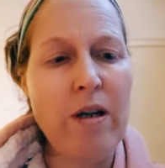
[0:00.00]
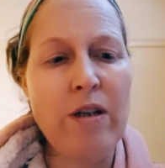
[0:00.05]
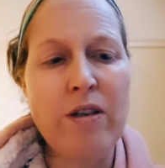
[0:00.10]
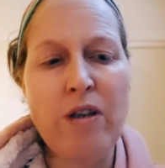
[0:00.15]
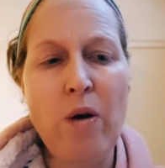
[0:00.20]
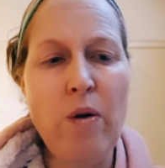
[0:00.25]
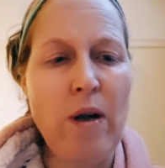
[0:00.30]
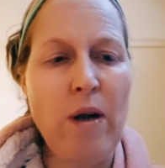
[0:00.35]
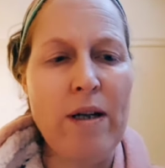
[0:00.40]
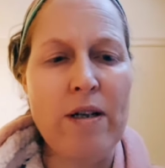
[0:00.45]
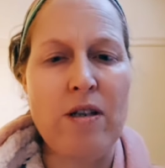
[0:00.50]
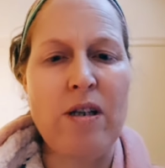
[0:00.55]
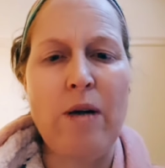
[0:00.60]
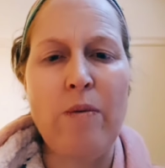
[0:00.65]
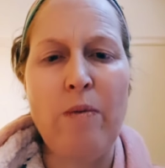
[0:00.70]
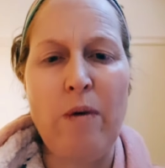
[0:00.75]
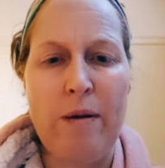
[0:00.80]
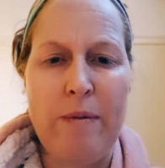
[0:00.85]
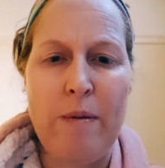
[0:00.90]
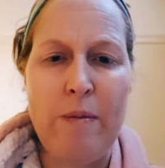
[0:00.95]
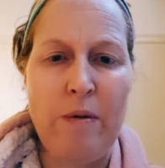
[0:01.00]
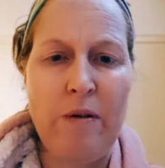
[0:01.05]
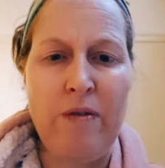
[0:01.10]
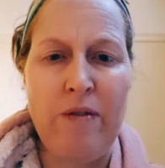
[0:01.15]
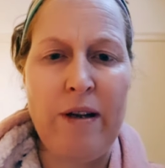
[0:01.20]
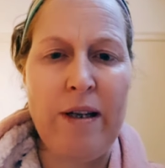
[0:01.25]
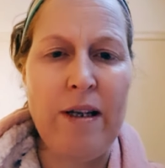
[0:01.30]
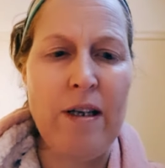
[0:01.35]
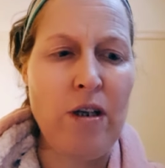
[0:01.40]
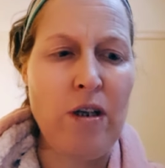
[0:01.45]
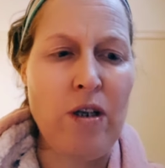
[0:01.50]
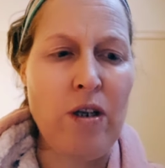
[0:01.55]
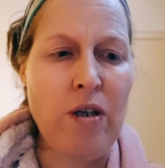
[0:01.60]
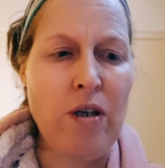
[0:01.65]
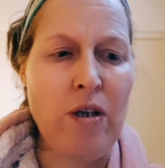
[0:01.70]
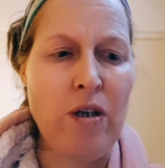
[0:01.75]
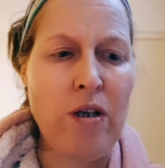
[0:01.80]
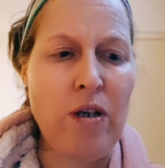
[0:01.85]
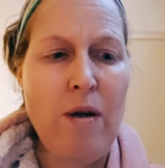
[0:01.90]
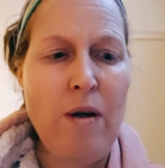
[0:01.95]
And I don't understand why people fear
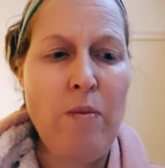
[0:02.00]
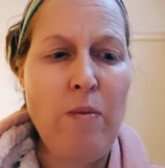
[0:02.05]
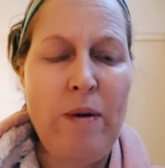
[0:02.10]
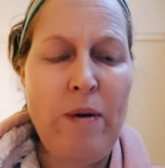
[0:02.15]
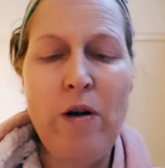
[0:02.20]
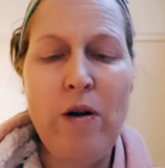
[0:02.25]
EQ.